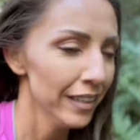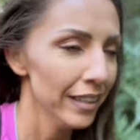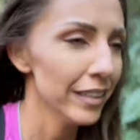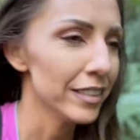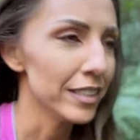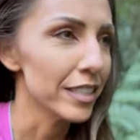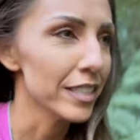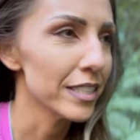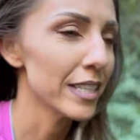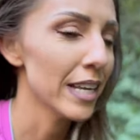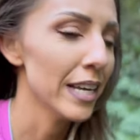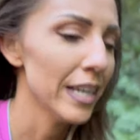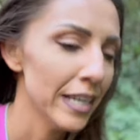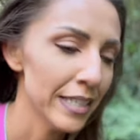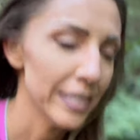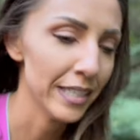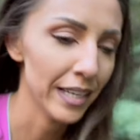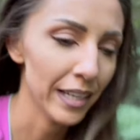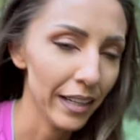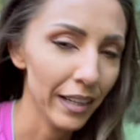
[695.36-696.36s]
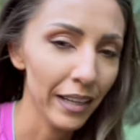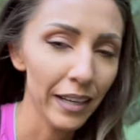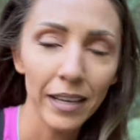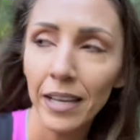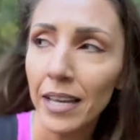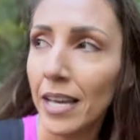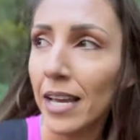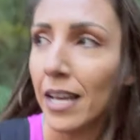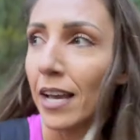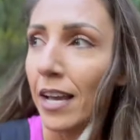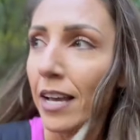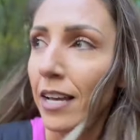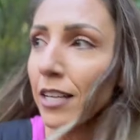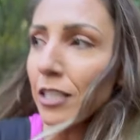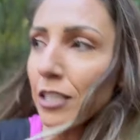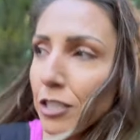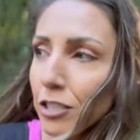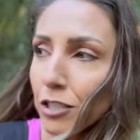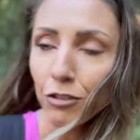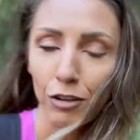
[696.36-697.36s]
just said,
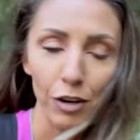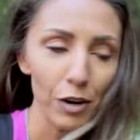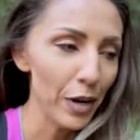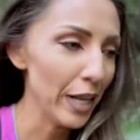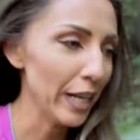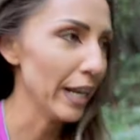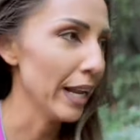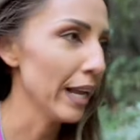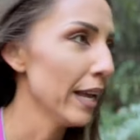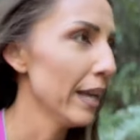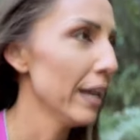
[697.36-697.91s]
screw it, and